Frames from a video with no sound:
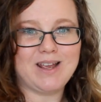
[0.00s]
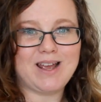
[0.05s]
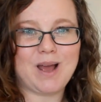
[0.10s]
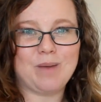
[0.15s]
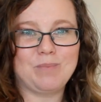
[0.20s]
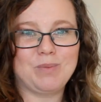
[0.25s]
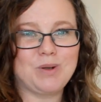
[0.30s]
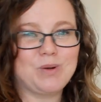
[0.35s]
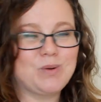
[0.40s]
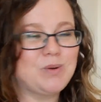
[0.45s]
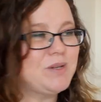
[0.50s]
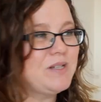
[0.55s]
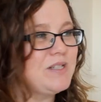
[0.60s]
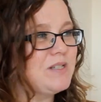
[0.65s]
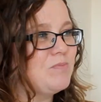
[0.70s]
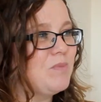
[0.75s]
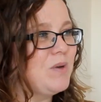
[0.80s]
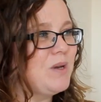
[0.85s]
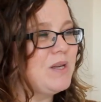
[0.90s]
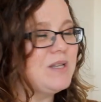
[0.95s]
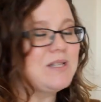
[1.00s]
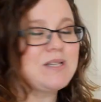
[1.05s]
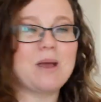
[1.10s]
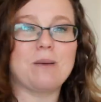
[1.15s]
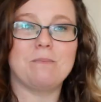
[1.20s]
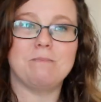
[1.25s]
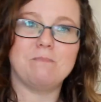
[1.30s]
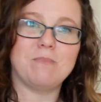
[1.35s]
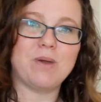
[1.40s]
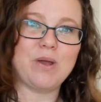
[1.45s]
Happy Christmas
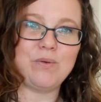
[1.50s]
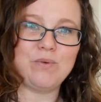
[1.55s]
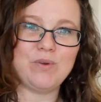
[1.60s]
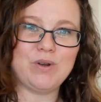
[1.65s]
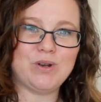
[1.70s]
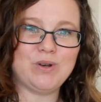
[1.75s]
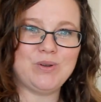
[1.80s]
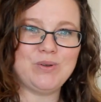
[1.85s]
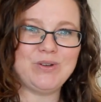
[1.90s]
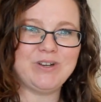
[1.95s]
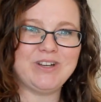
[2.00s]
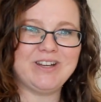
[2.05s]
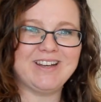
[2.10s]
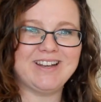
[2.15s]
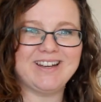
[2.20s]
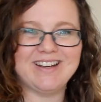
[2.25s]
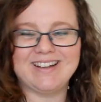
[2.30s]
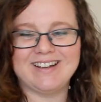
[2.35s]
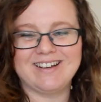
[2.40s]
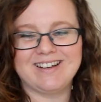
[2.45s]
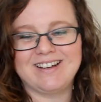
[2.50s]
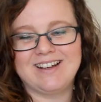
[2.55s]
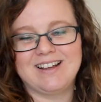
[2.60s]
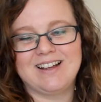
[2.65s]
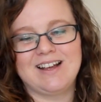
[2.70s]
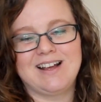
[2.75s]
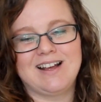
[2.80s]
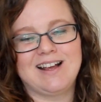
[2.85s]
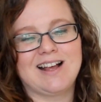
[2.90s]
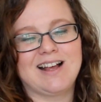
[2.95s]
and Merry New Year.
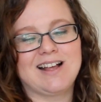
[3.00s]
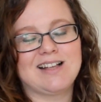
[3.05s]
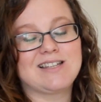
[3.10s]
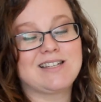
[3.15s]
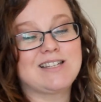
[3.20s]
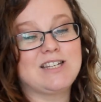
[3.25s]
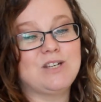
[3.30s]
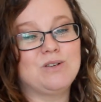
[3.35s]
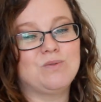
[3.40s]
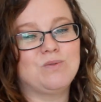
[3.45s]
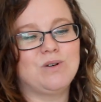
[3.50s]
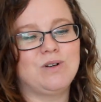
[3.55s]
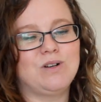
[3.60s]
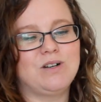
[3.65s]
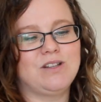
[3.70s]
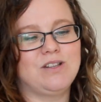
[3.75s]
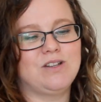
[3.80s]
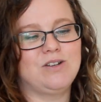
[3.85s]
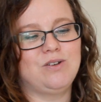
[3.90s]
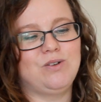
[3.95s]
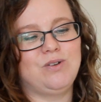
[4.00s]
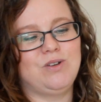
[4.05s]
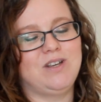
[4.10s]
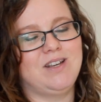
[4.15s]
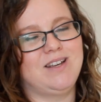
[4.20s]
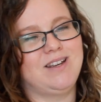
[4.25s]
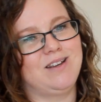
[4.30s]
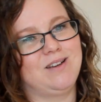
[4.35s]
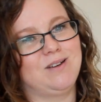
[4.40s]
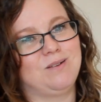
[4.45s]
I'll see you all in the new
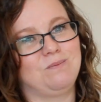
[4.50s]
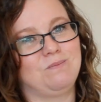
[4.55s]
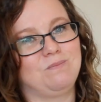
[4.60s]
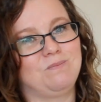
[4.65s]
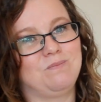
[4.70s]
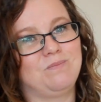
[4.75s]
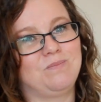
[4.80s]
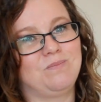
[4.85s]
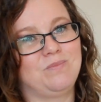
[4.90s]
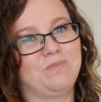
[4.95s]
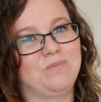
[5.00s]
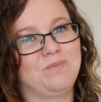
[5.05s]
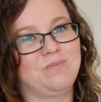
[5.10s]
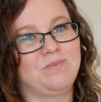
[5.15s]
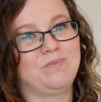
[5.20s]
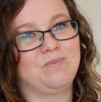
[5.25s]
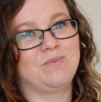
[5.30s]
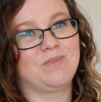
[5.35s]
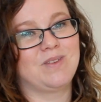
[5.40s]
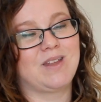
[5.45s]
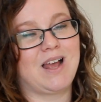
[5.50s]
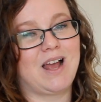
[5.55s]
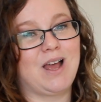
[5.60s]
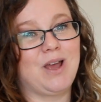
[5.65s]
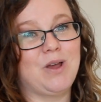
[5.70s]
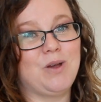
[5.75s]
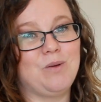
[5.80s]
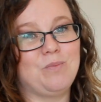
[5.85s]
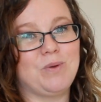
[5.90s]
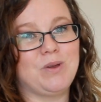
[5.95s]
year. I
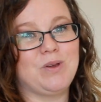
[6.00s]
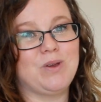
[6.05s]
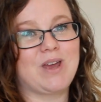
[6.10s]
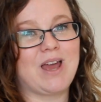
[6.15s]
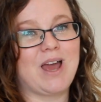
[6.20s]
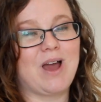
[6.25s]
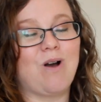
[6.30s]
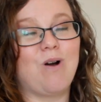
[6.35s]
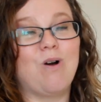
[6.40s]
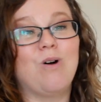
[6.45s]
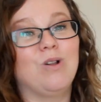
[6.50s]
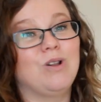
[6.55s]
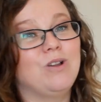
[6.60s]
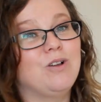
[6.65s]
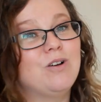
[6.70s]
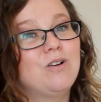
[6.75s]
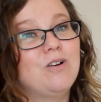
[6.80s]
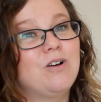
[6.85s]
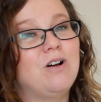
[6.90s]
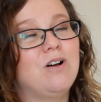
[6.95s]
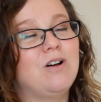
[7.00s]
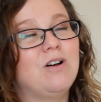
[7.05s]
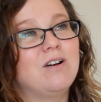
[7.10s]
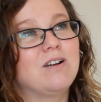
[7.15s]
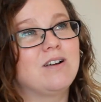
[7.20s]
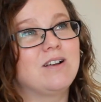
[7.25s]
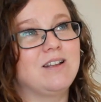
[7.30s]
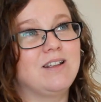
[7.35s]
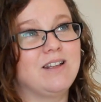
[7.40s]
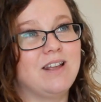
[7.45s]
hope you get all your
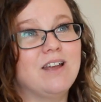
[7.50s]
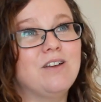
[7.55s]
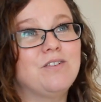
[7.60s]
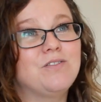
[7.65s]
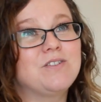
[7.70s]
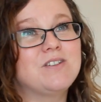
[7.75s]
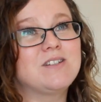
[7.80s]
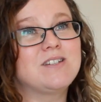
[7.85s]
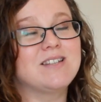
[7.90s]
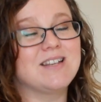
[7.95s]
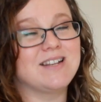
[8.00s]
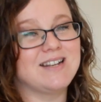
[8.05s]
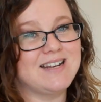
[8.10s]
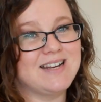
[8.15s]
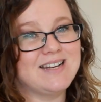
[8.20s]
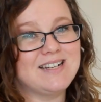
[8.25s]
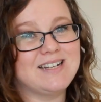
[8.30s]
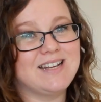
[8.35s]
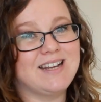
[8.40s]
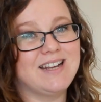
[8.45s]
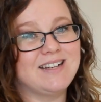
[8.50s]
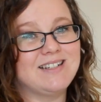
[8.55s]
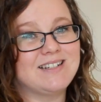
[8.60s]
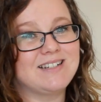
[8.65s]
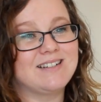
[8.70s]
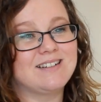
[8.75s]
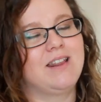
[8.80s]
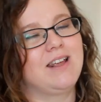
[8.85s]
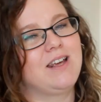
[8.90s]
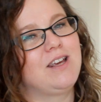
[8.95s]
gifts knitted.
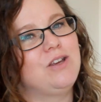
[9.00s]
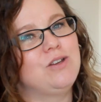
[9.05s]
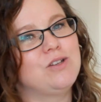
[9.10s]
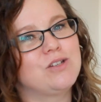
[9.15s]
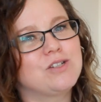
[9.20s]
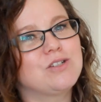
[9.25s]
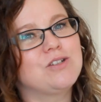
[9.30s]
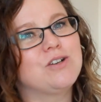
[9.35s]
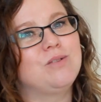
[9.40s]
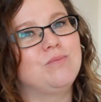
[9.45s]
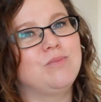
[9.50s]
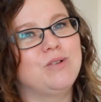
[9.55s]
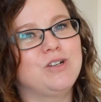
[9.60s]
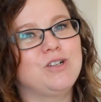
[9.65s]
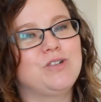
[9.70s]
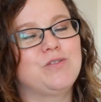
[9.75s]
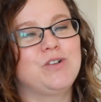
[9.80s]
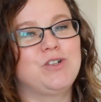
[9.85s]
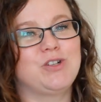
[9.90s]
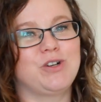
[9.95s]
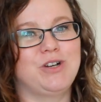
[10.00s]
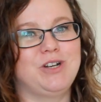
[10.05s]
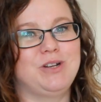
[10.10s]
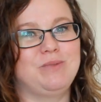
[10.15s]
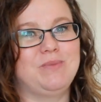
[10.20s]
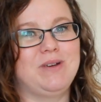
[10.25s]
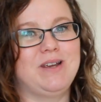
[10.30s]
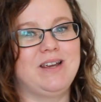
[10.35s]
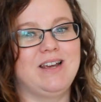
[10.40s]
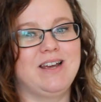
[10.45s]
Thank you so much for joining
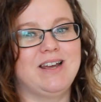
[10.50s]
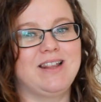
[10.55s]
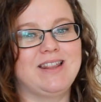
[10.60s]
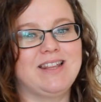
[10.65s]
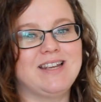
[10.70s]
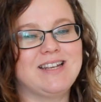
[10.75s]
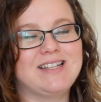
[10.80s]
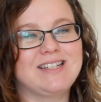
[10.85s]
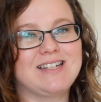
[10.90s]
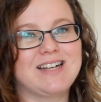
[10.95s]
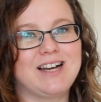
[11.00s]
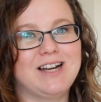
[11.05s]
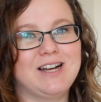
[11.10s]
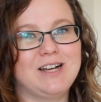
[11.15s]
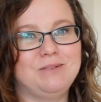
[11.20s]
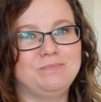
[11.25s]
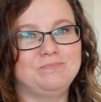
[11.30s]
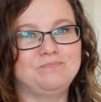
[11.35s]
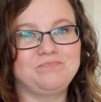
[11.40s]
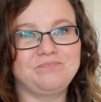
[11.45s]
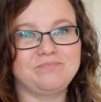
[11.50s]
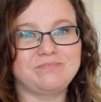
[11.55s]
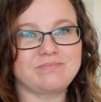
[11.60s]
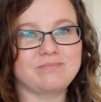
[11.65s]
me this time.